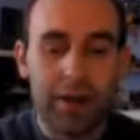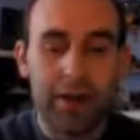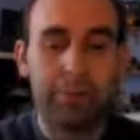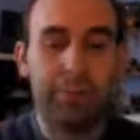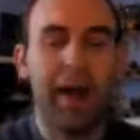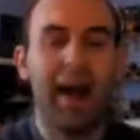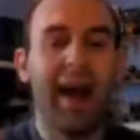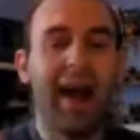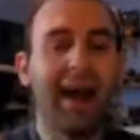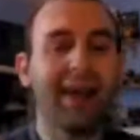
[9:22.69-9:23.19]
the
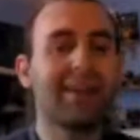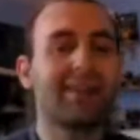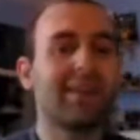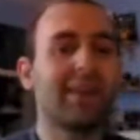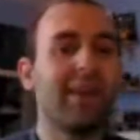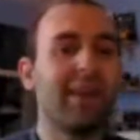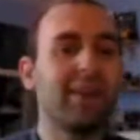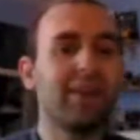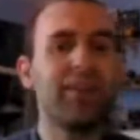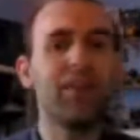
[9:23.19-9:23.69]
pads,
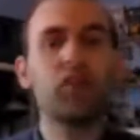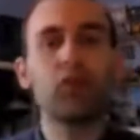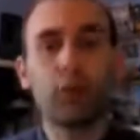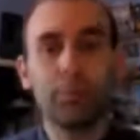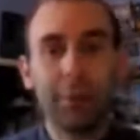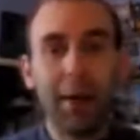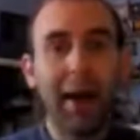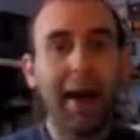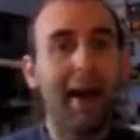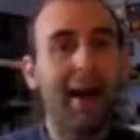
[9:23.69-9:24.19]
the
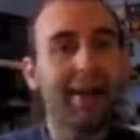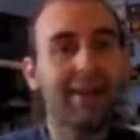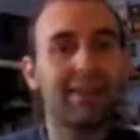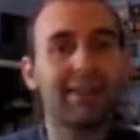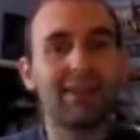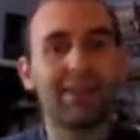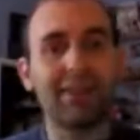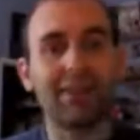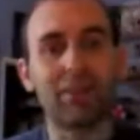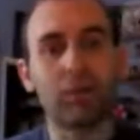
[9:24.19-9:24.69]
individual
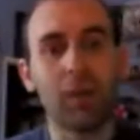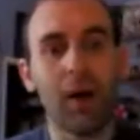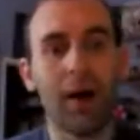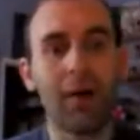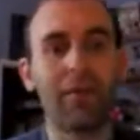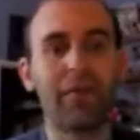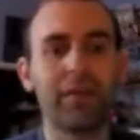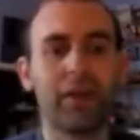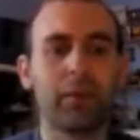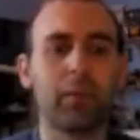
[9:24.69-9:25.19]
pads as
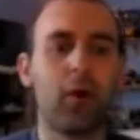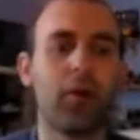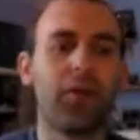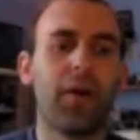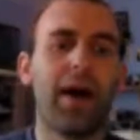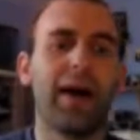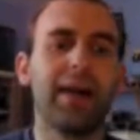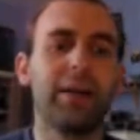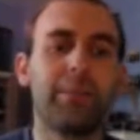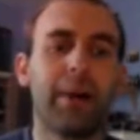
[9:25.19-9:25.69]
well, and selling them all
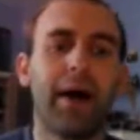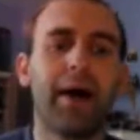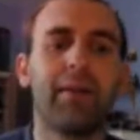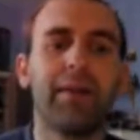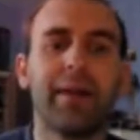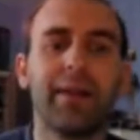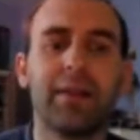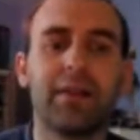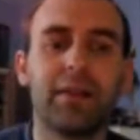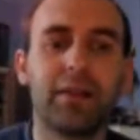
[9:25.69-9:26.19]
for eight
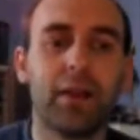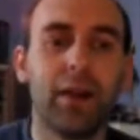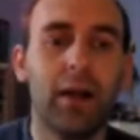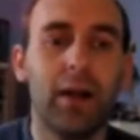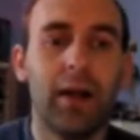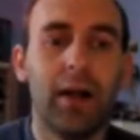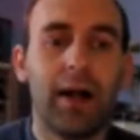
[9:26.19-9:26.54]
pound each.